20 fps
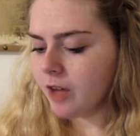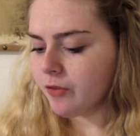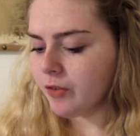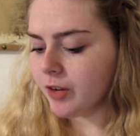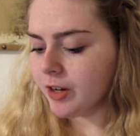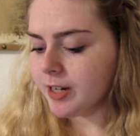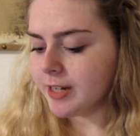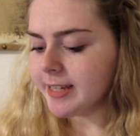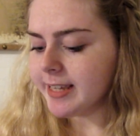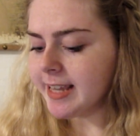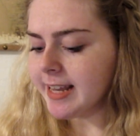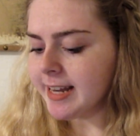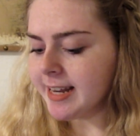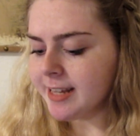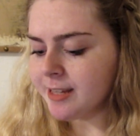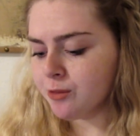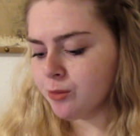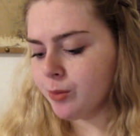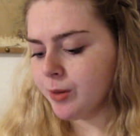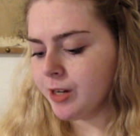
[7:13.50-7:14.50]
For your
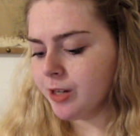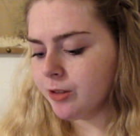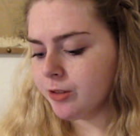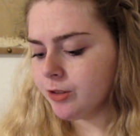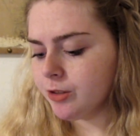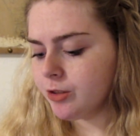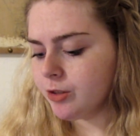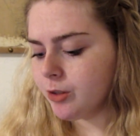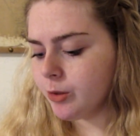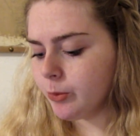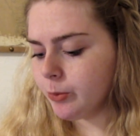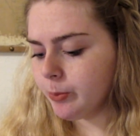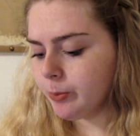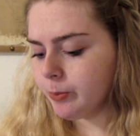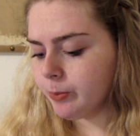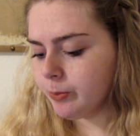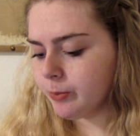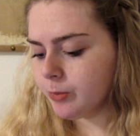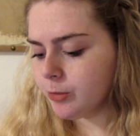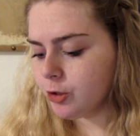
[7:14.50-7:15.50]
kidneys, renal tu
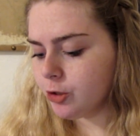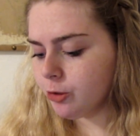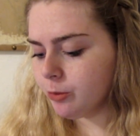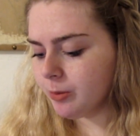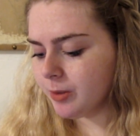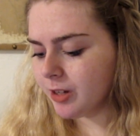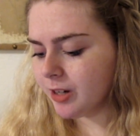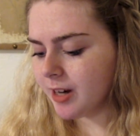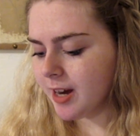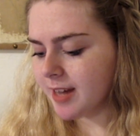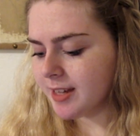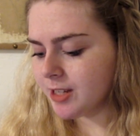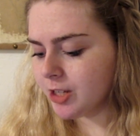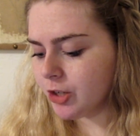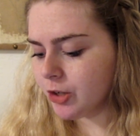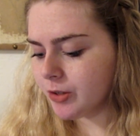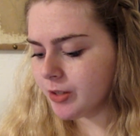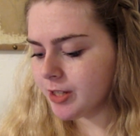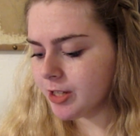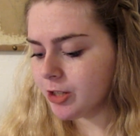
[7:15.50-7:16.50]
tubular
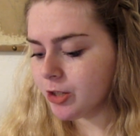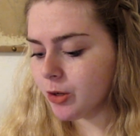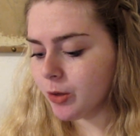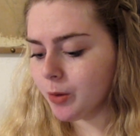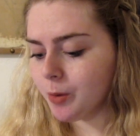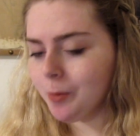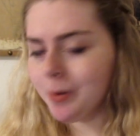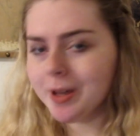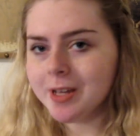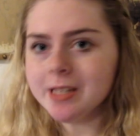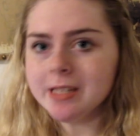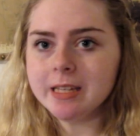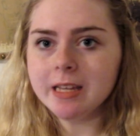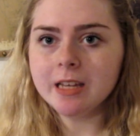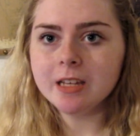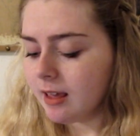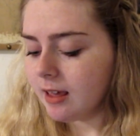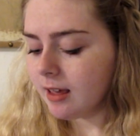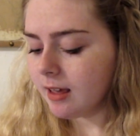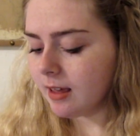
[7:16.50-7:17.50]
acidosis or
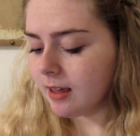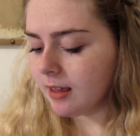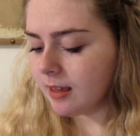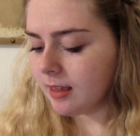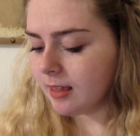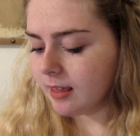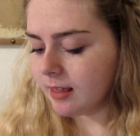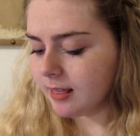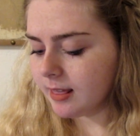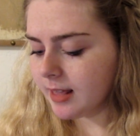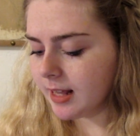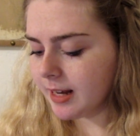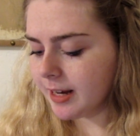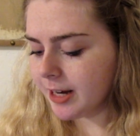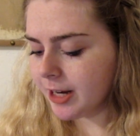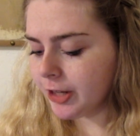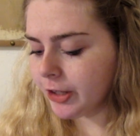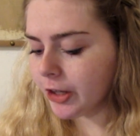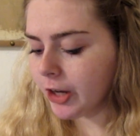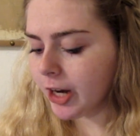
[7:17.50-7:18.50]
wasting,
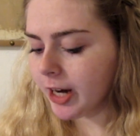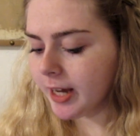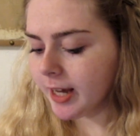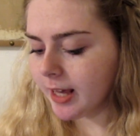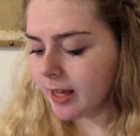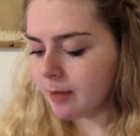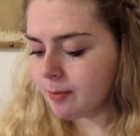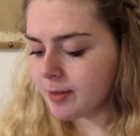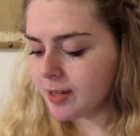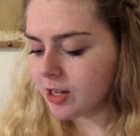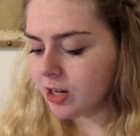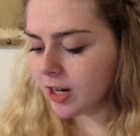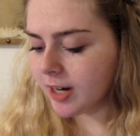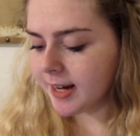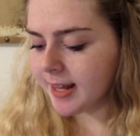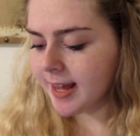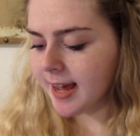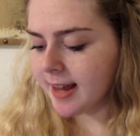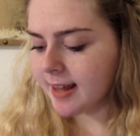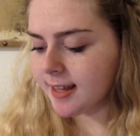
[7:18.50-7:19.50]
then in your heart it can be
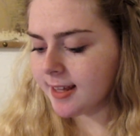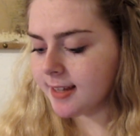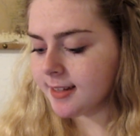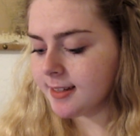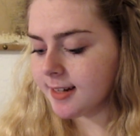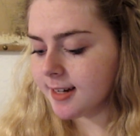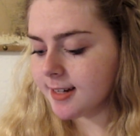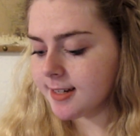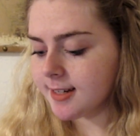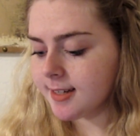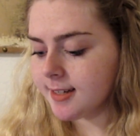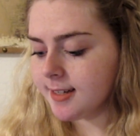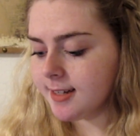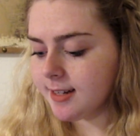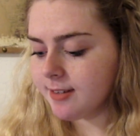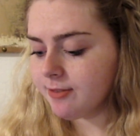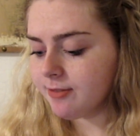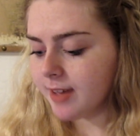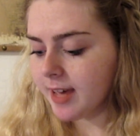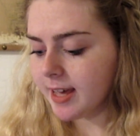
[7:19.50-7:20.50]
cardiac conduction
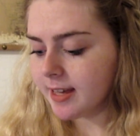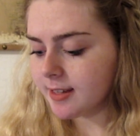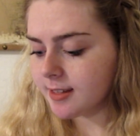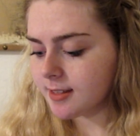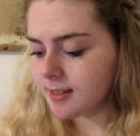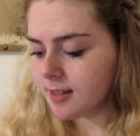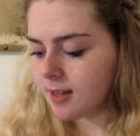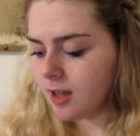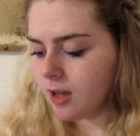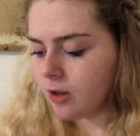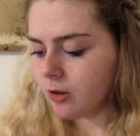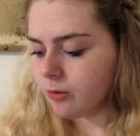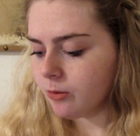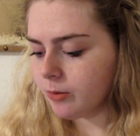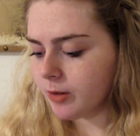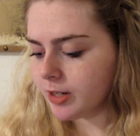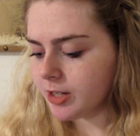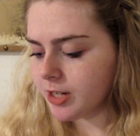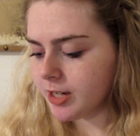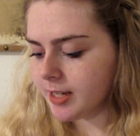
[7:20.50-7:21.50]
defects,
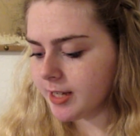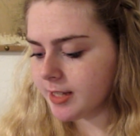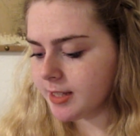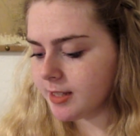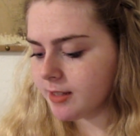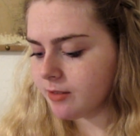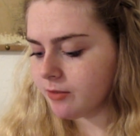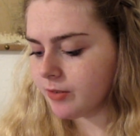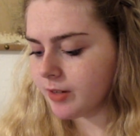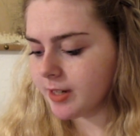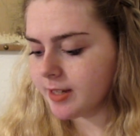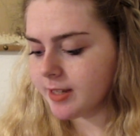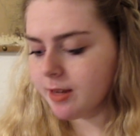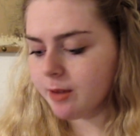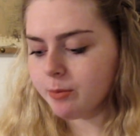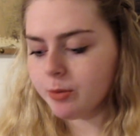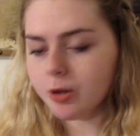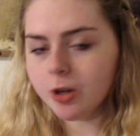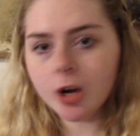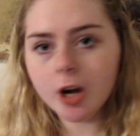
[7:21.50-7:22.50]
which is, for
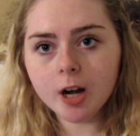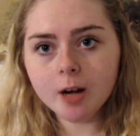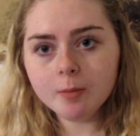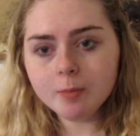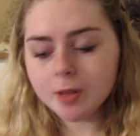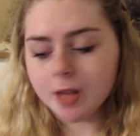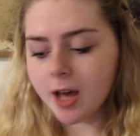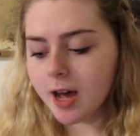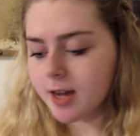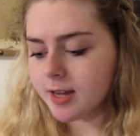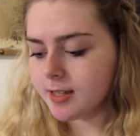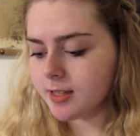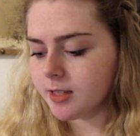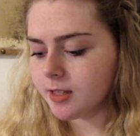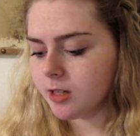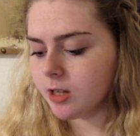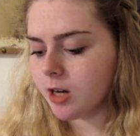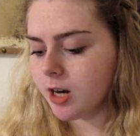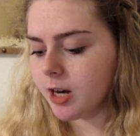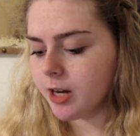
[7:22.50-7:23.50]
example, heart
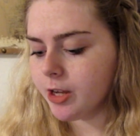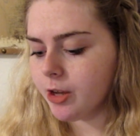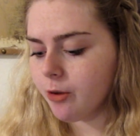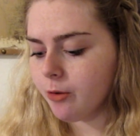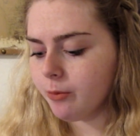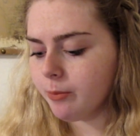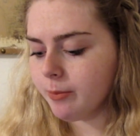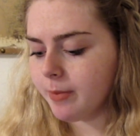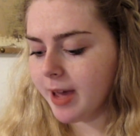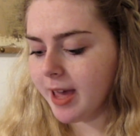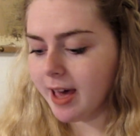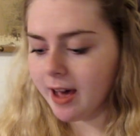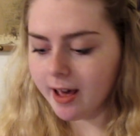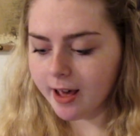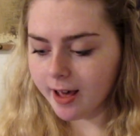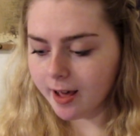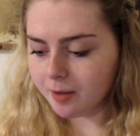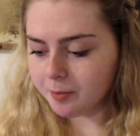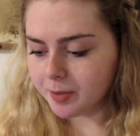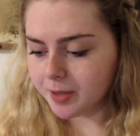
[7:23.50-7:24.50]
blocks,
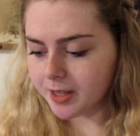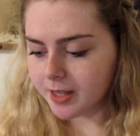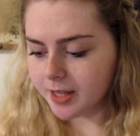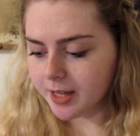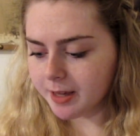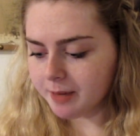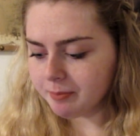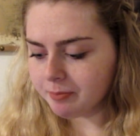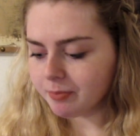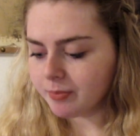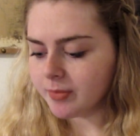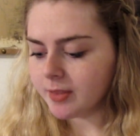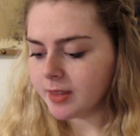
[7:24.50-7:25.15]
cardiomyopathy.